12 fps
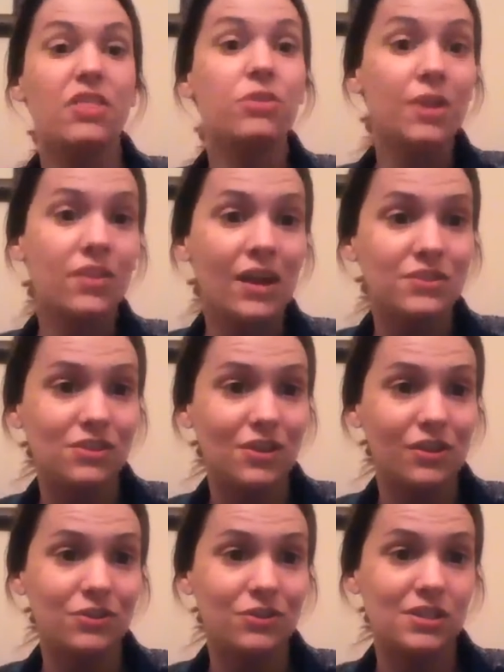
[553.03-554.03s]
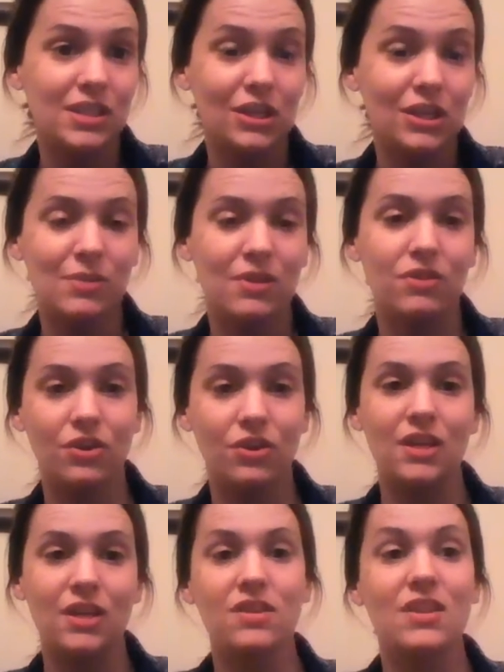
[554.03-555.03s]
$3,000 in sales by the
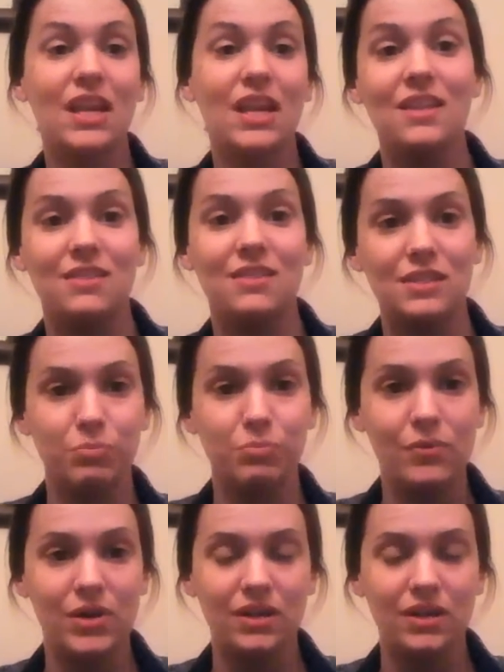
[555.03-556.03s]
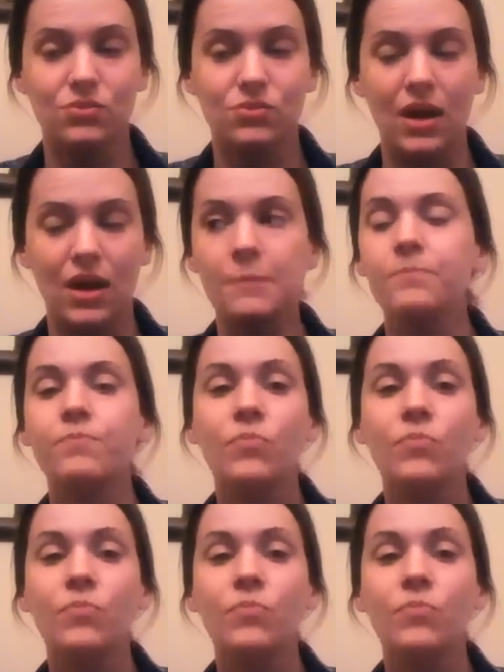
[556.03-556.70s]
30th, and then I get this bonus, right?